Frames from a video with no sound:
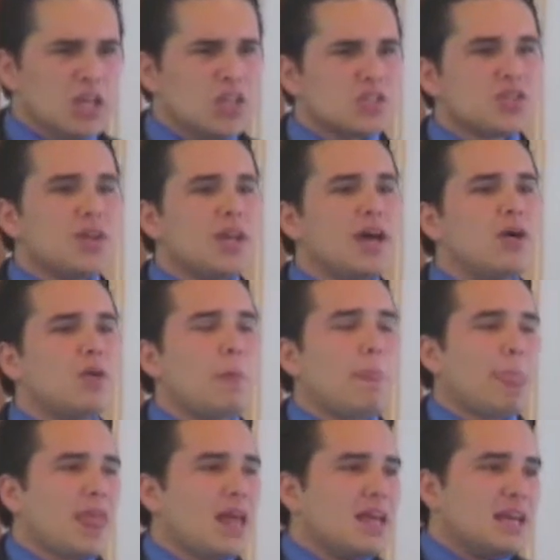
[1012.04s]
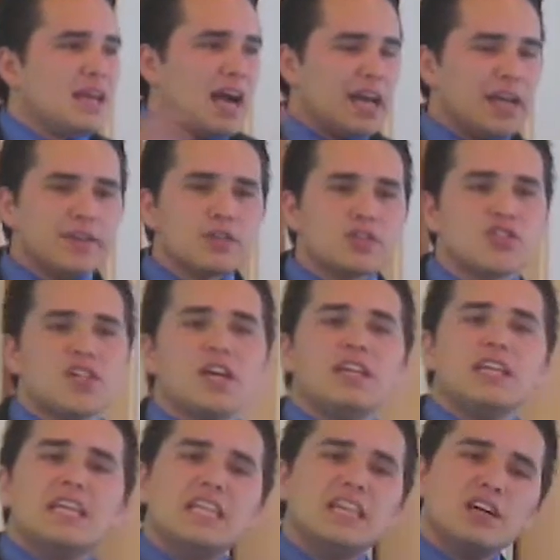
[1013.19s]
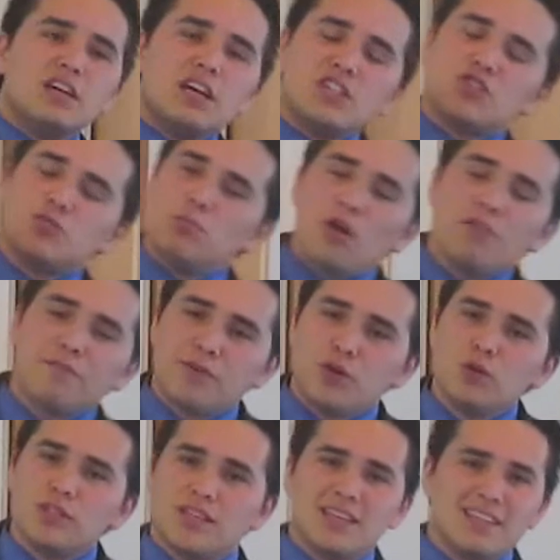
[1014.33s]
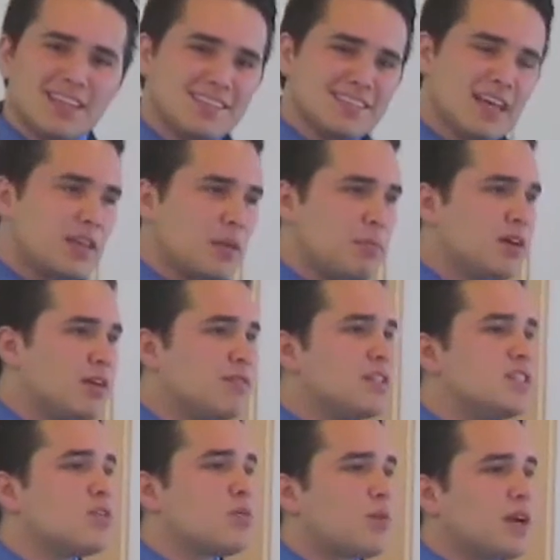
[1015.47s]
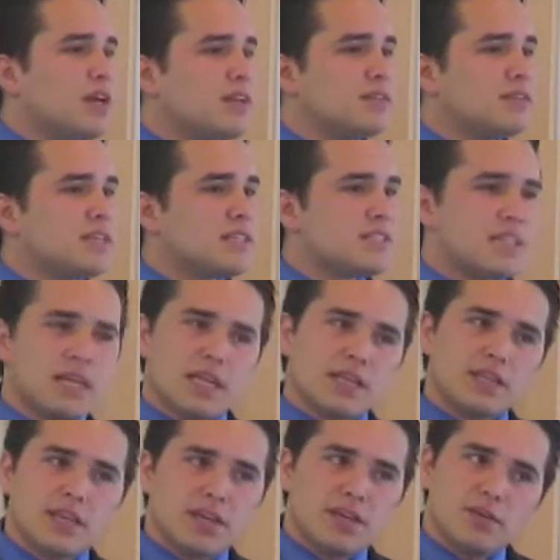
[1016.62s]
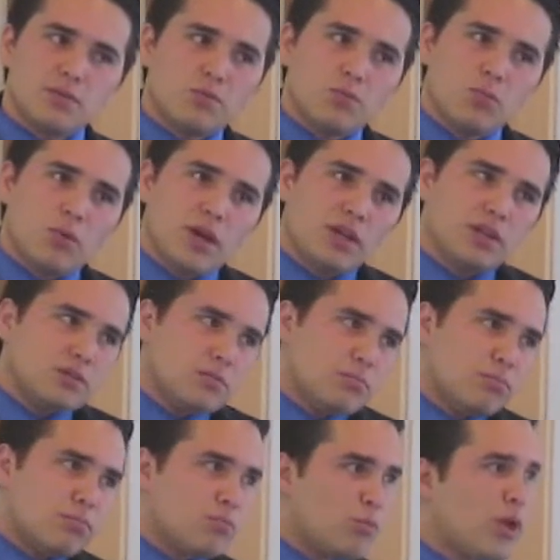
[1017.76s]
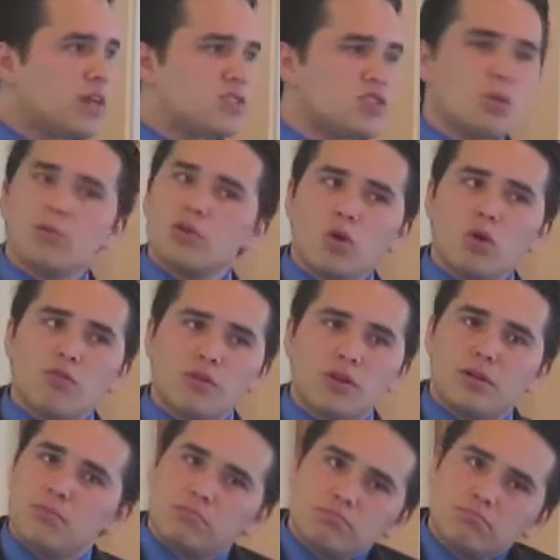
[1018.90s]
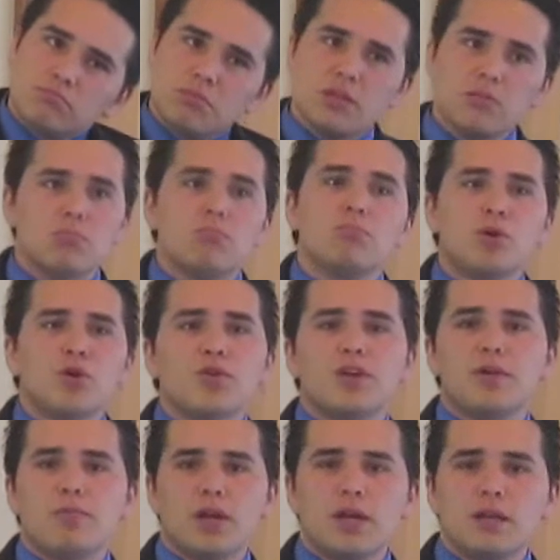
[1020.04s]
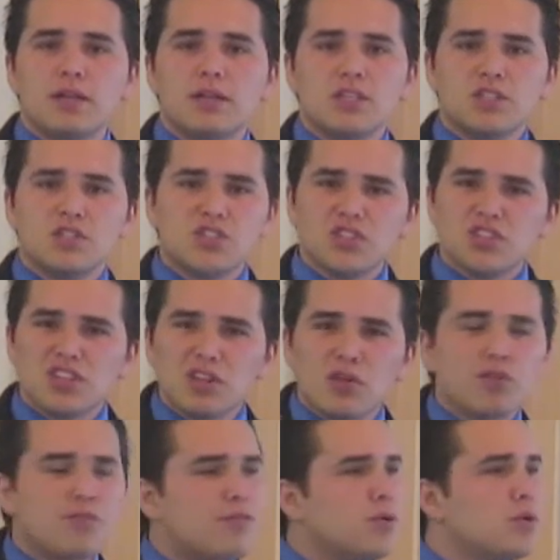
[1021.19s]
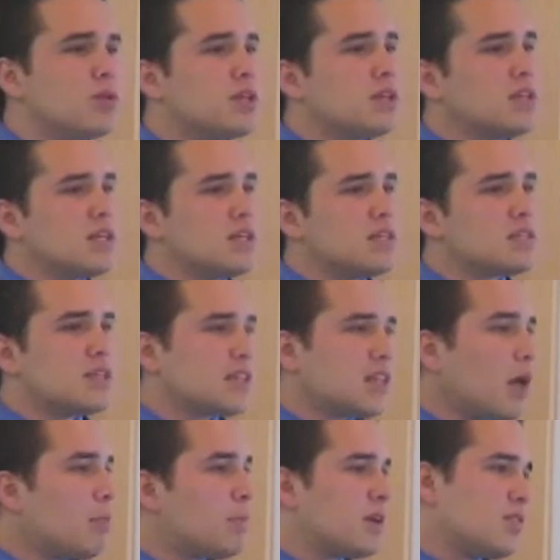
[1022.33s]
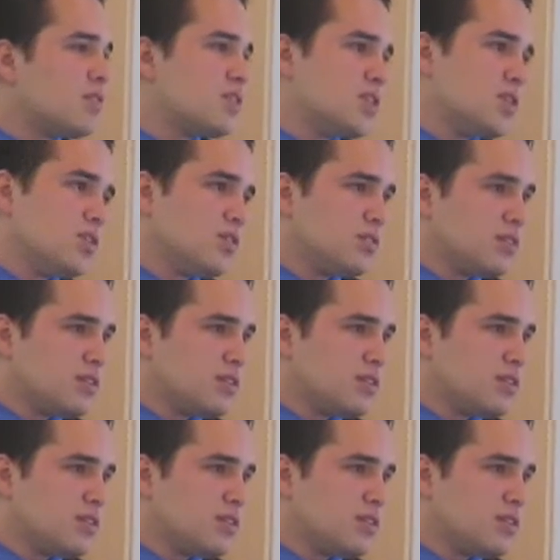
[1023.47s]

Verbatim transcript: So now, I understand eating a, a, small fruit, that's not that big of a deal, right? It's not like they went and ran someone over and I mean, murdered him, right? It's just a little fruit. It's not that big of a deal,